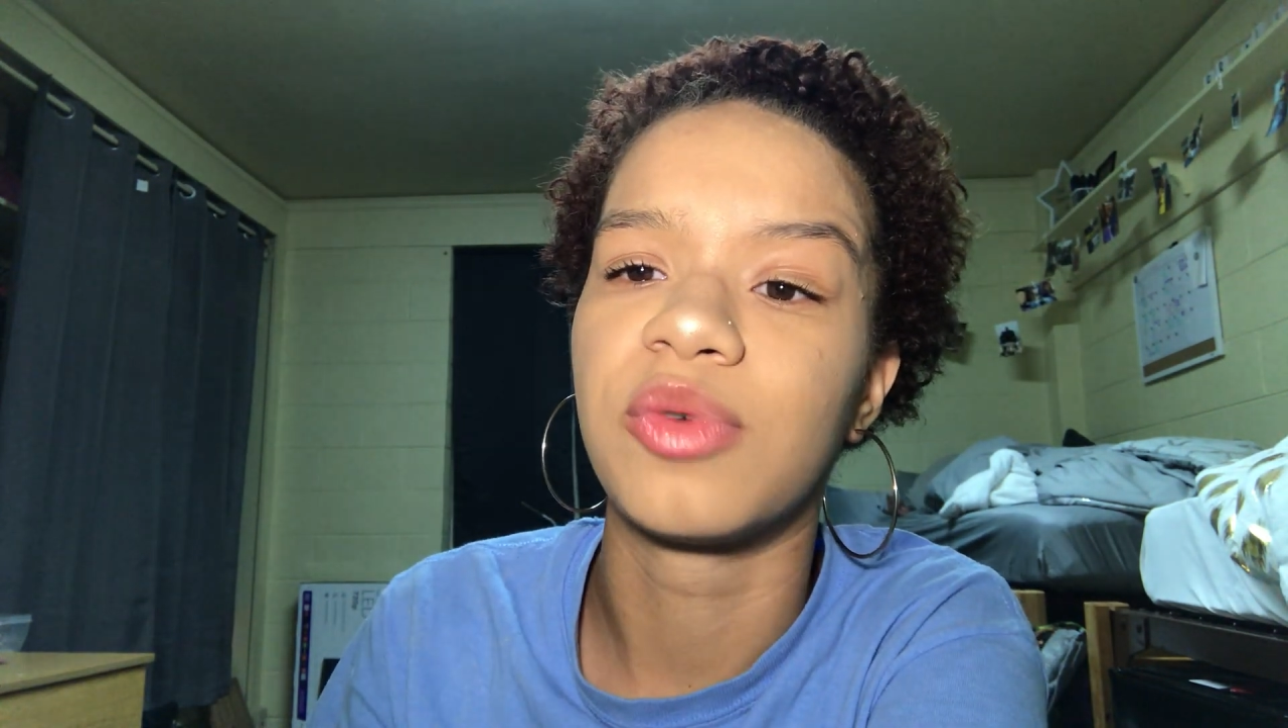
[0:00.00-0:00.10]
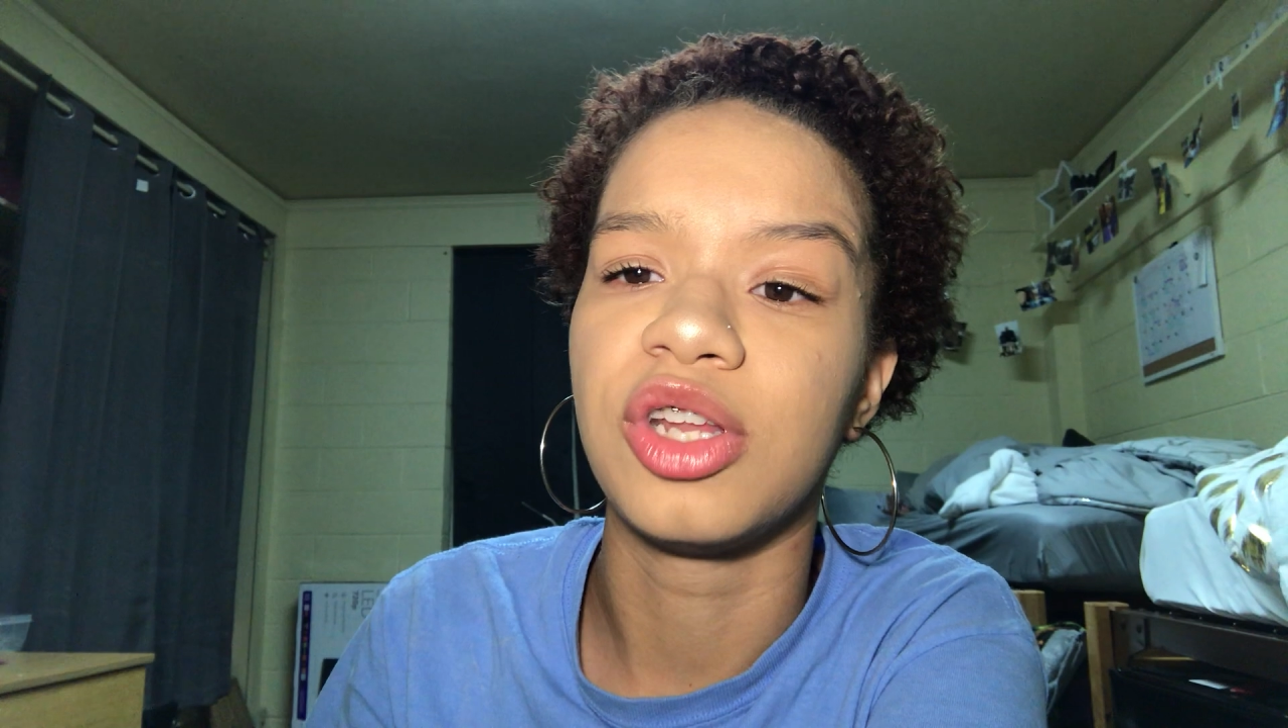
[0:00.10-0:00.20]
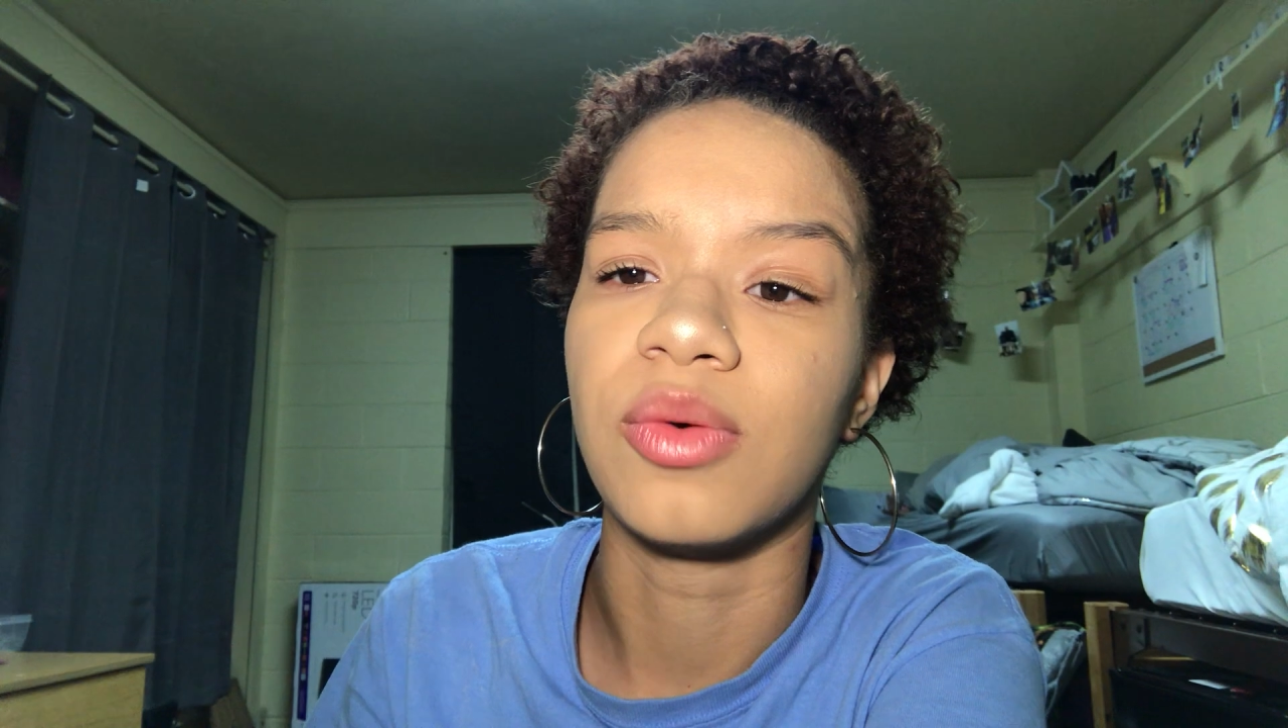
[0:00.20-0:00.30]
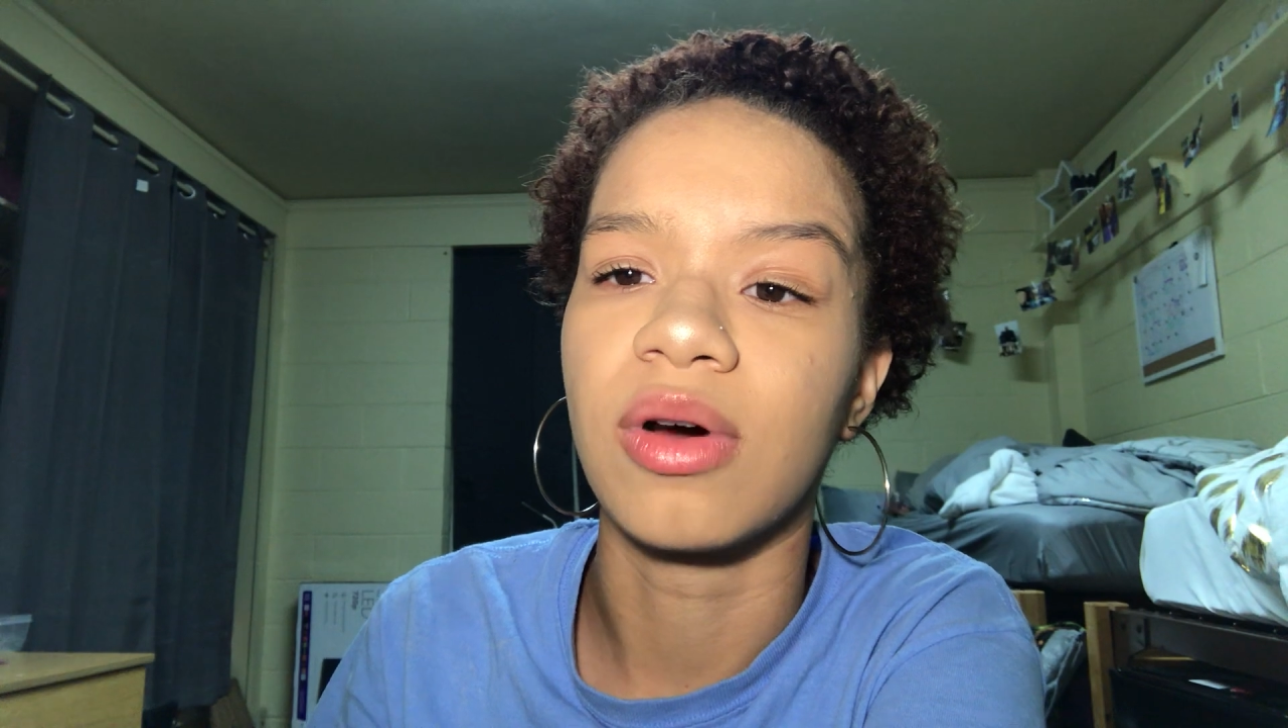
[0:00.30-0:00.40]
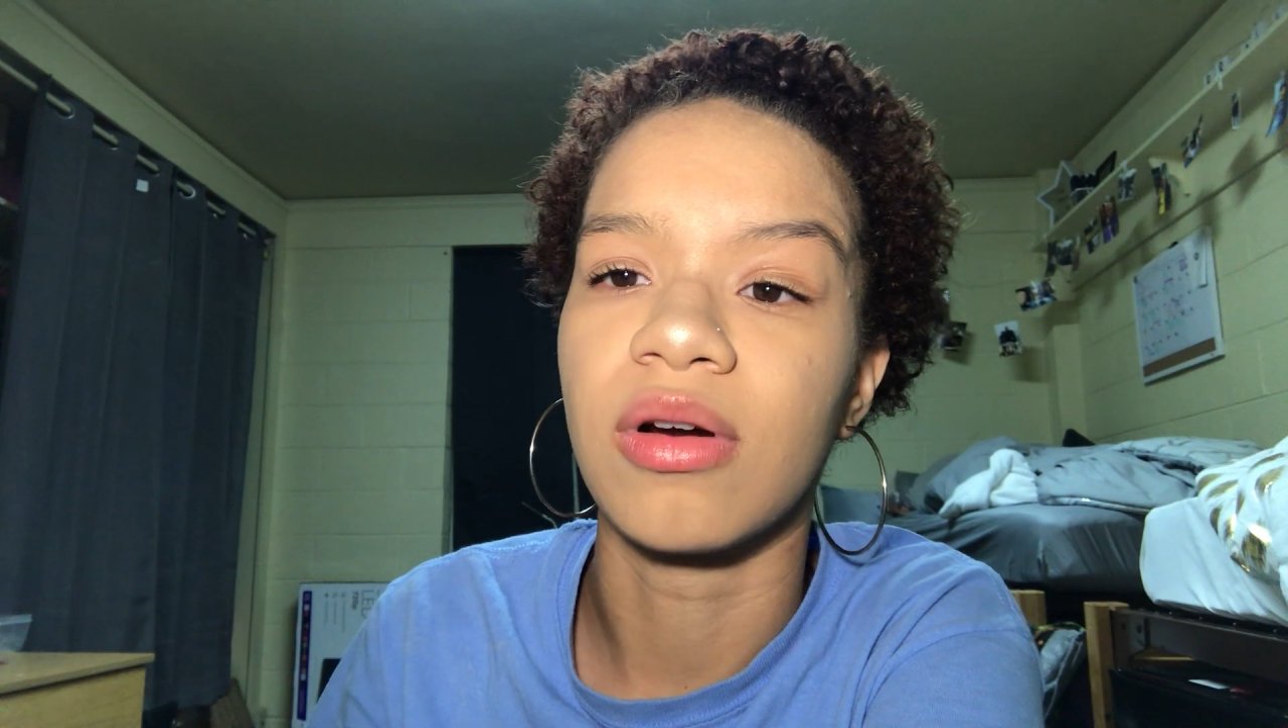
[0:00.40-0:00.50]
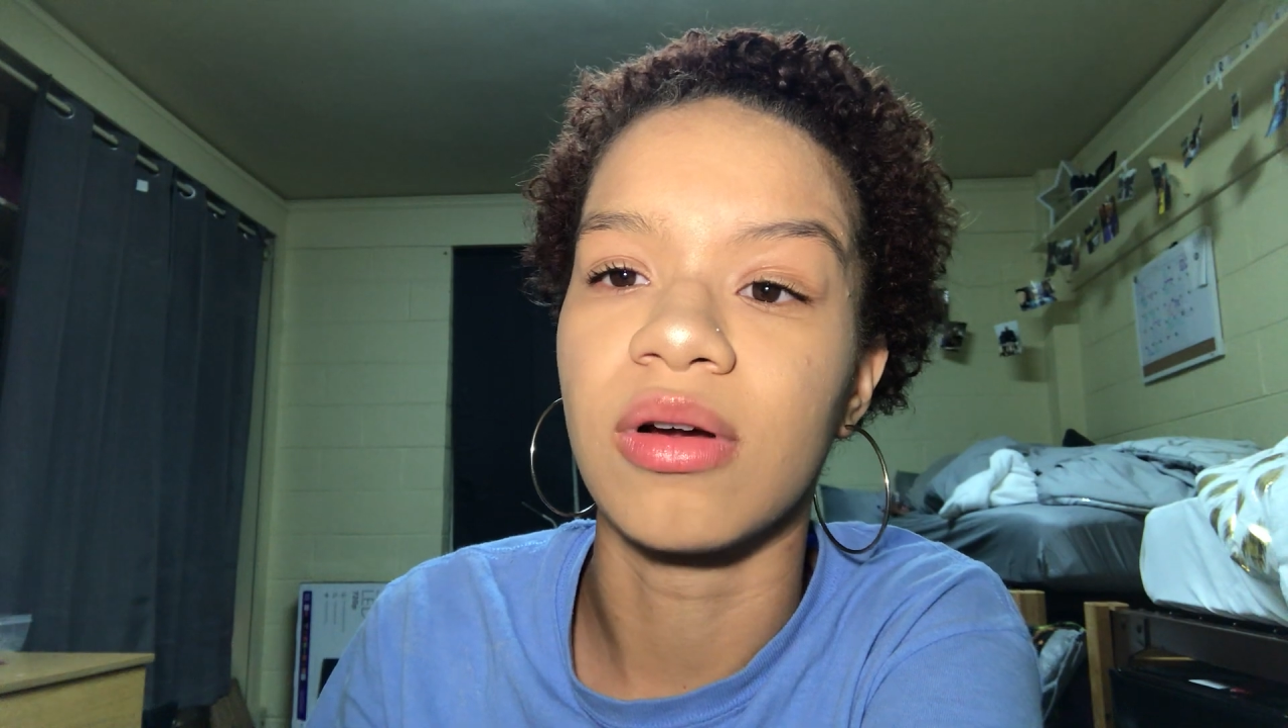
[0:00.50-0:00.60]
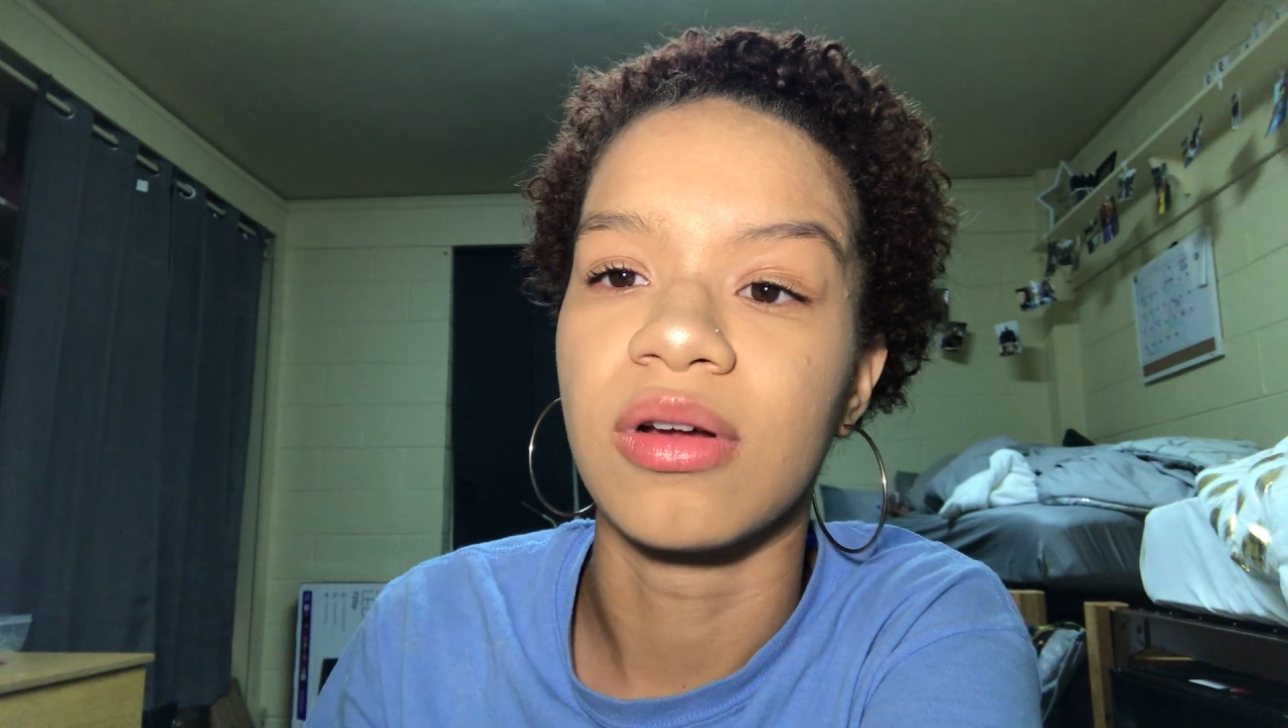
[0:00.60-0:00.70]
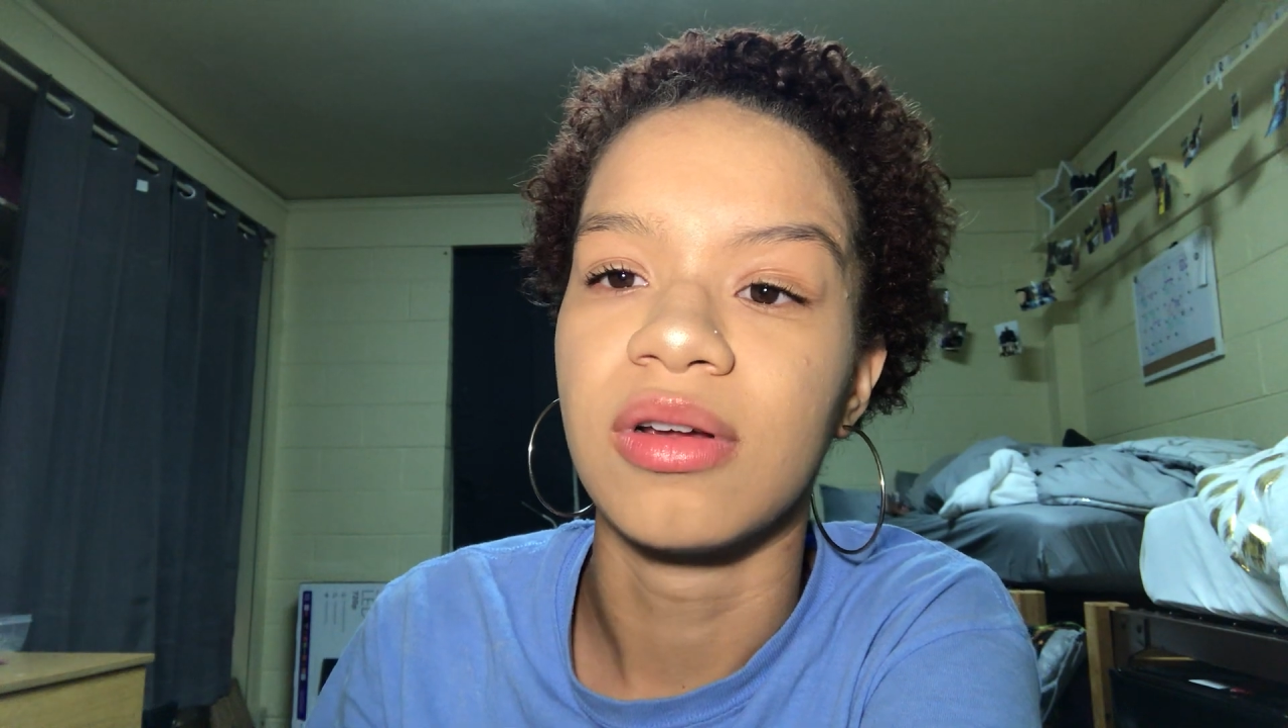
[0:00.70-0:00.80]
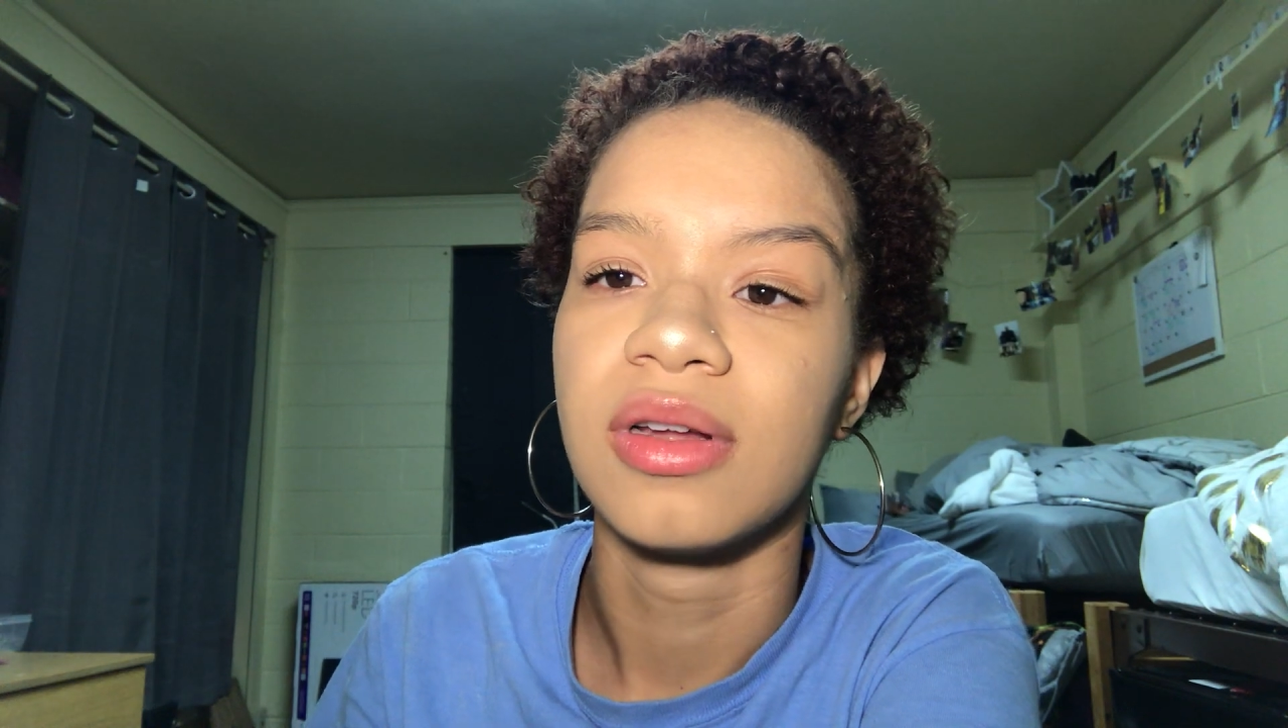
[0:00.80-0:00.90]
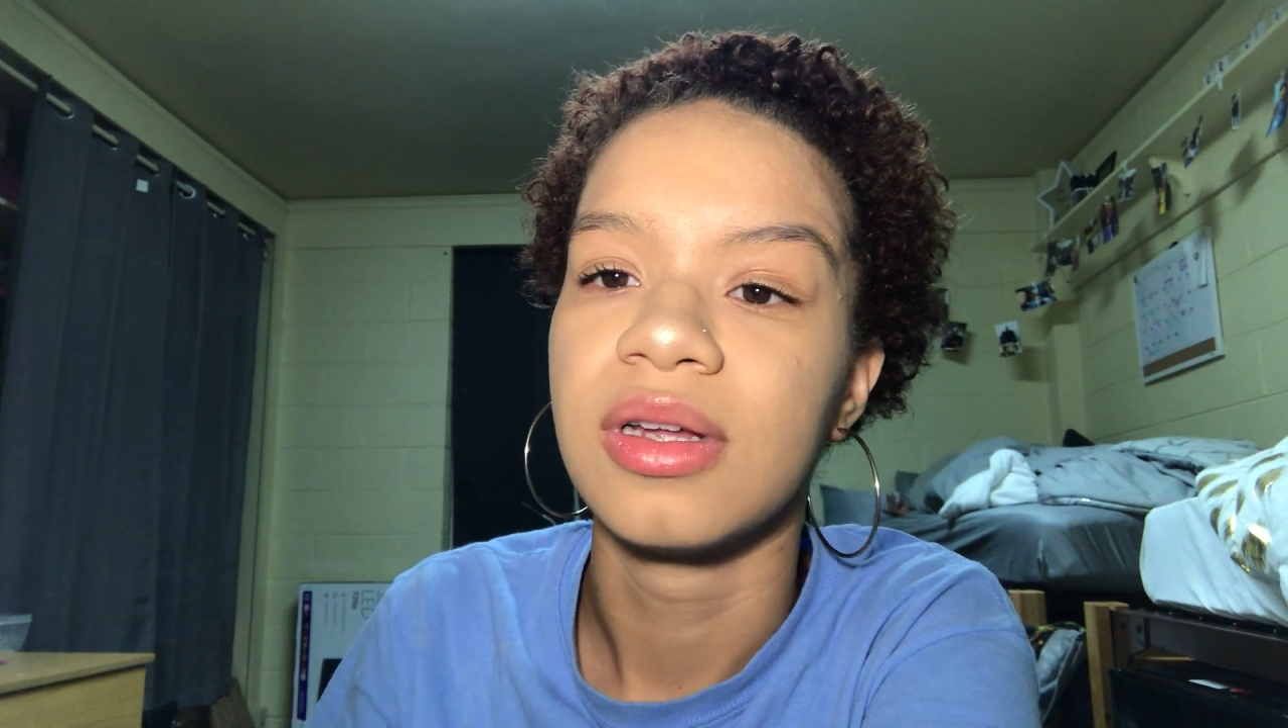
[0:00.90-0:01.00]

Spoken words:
when you are.